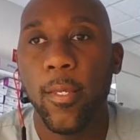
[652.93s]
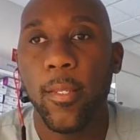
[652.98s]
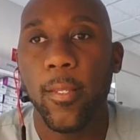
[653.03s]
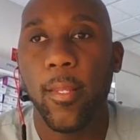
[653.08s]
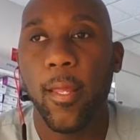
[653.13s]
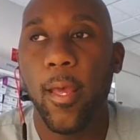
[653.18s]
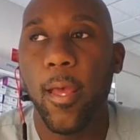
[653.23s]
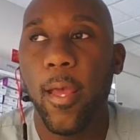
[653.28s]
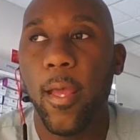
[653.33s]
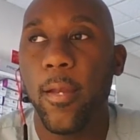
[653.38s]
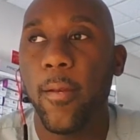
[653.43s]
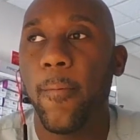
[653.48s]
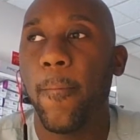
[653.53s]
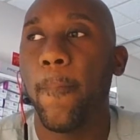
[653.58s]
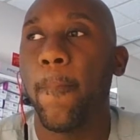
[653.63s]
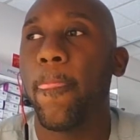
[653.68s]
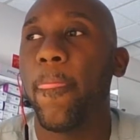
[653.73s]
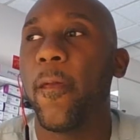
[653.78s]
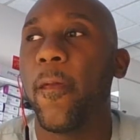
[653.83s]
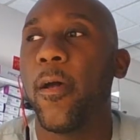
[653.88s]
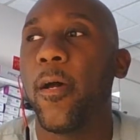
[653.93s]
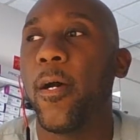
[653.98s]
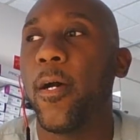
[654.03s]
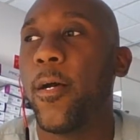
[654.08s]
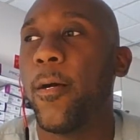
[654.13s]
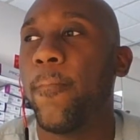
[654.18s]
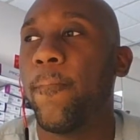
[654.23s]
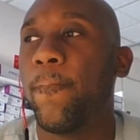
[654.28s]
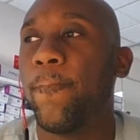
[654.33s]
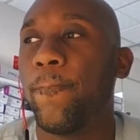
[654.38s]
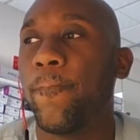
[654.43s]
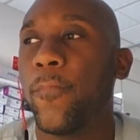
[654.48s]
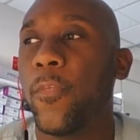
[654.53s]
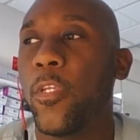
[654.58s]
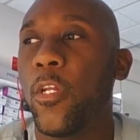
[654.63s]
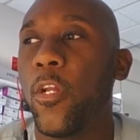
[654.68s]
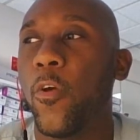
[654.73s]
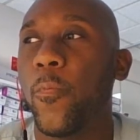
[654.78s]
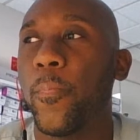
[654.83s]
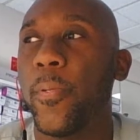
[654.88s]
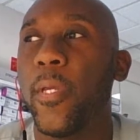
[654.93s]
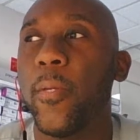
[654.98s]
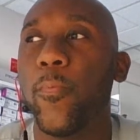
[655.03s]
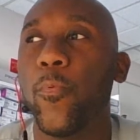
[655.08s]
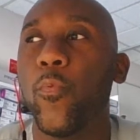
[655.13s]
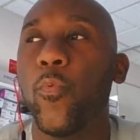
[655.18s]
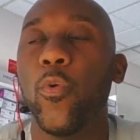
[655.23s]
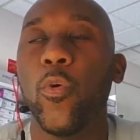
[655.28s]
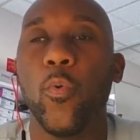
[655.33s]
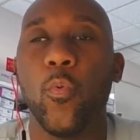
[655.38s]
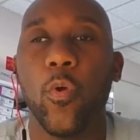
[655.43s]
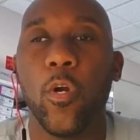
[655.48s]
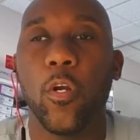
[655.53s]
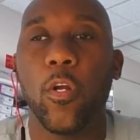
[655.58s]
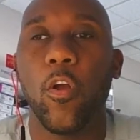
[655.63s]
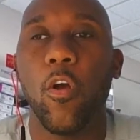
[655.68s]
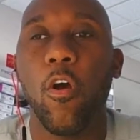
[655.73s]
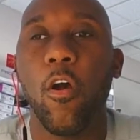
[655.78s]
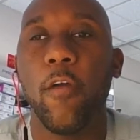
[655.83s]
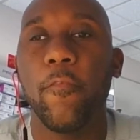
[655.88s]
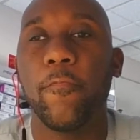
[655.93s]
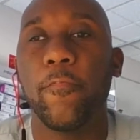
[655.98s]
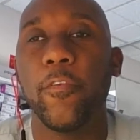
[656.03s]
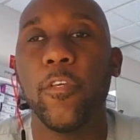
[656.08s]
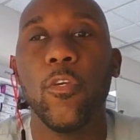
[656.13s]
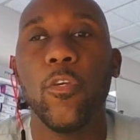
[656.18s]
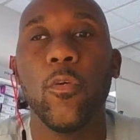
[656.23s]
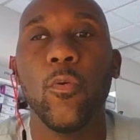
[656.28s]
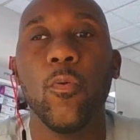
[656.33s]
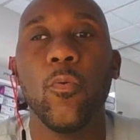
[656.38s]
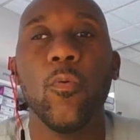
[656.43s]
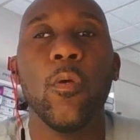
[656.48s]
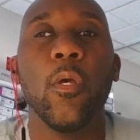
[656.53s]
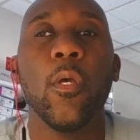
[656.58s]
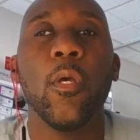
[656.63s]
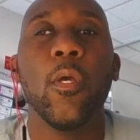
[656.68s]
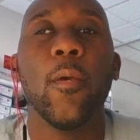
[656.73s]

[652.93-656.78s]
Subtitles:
that you know, people will work hard for you,